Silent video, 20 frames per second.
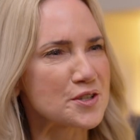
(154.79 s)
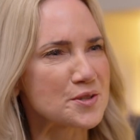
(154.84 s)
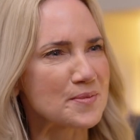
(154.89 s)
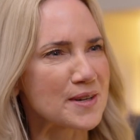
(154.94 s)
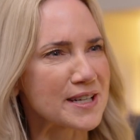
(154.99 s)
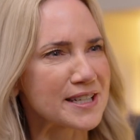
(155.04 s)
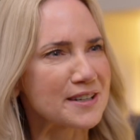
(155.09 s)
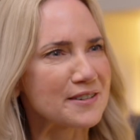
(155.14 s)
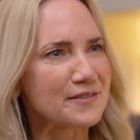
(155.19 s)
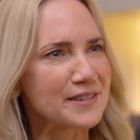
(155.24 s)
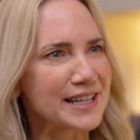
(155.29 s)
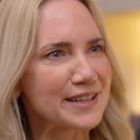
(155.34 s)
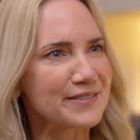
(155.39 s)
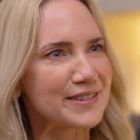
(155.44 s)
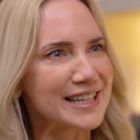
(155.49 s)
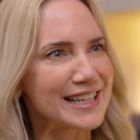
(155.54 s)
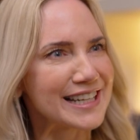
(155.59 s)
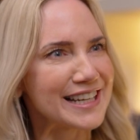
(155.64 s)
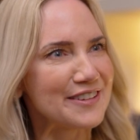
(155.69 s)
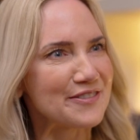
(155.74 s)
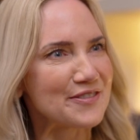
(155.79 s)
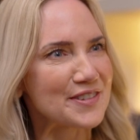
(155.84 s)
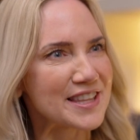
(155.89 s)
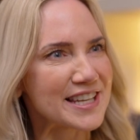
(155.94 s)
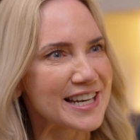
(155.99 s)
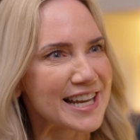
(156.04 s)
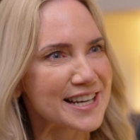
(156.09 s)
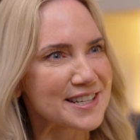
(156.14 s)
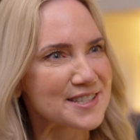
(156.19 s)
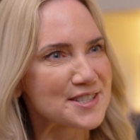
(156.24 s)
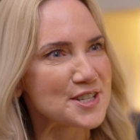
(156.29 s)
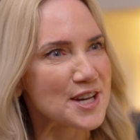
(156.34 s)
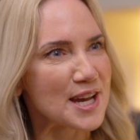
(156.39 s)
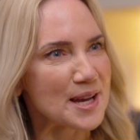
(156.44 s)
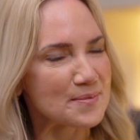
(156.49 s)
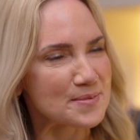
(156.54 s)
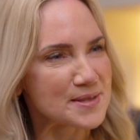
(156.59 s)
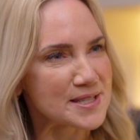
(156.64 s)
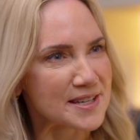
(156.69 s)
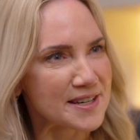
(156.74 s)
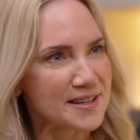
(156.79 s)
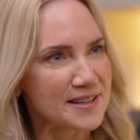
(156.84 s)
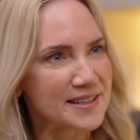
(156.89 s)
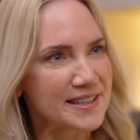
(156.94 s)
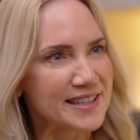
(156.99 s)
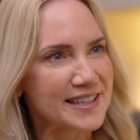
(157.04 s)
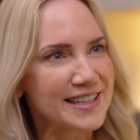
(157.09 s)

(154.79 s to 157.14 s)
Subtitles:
my career, really, for the next chapter.